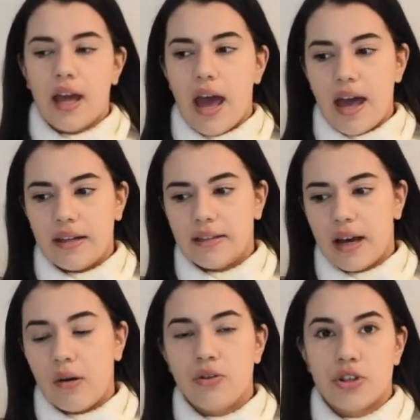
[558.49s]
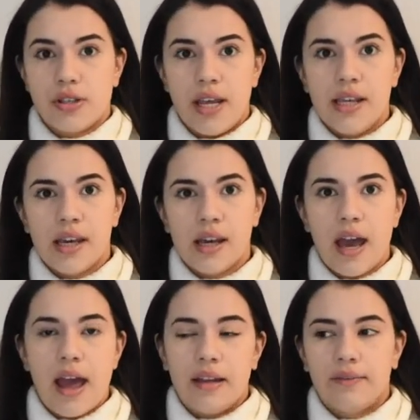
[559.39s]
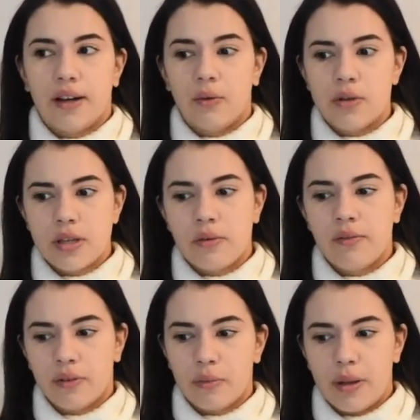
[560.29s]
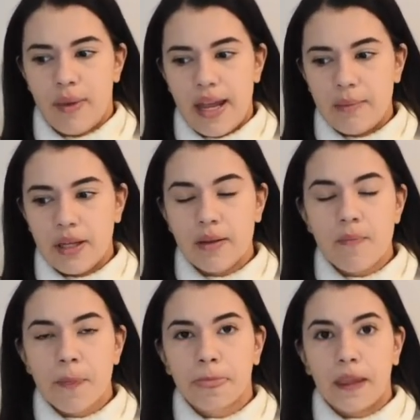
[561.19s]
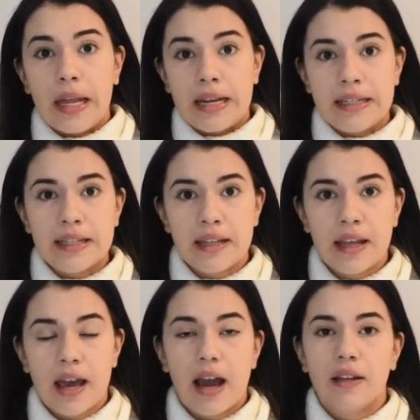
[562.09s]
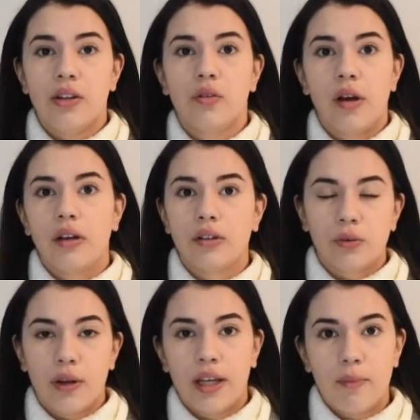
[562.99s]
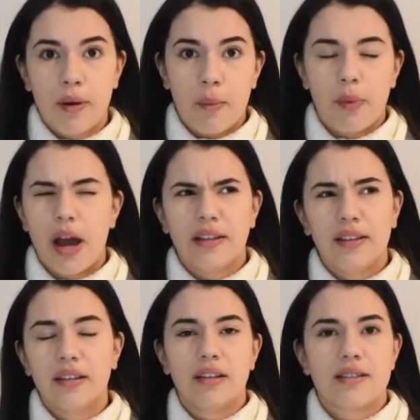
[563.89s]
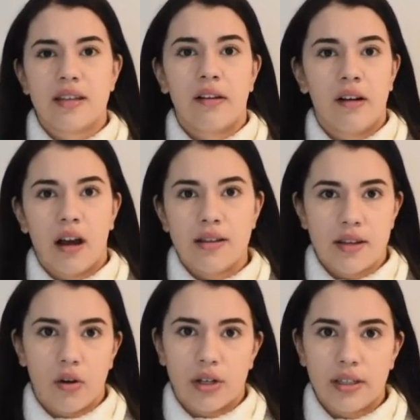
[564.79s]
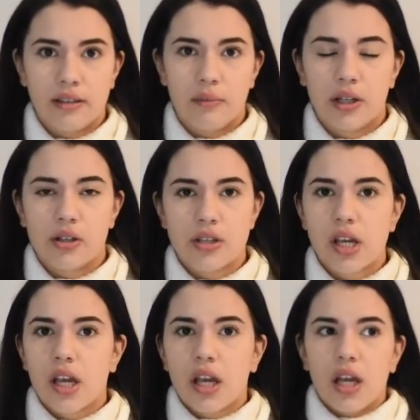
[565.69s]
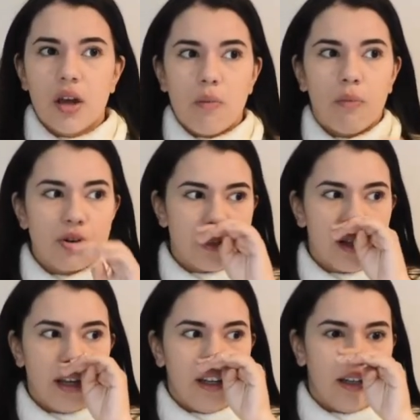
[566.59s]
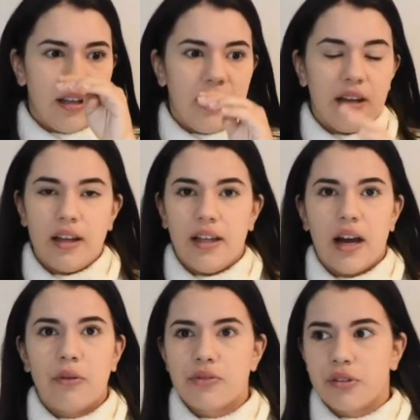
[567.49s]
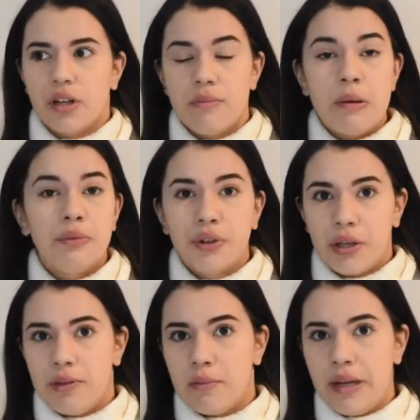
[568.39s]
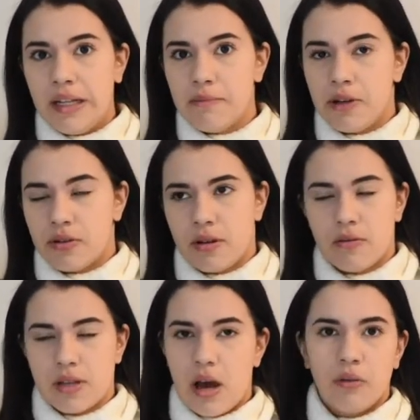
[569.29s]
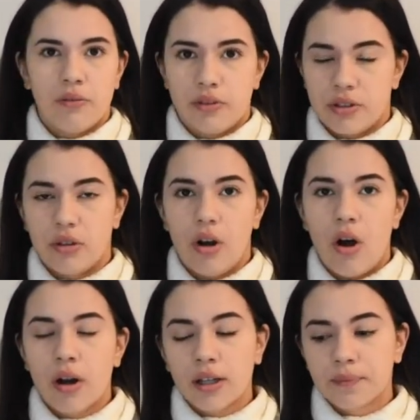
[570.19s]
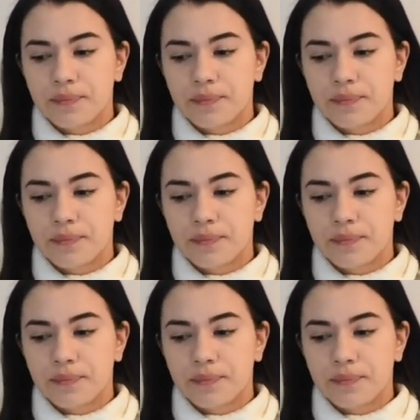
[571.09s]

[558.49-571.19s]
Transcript: and I would just take it, and if I was away from the baby and I needed it, I knew I could quickly pump. I didn't sterilize it or anything, because most likely, like, I wasn't going to be able to keep the milk because I was out for so long.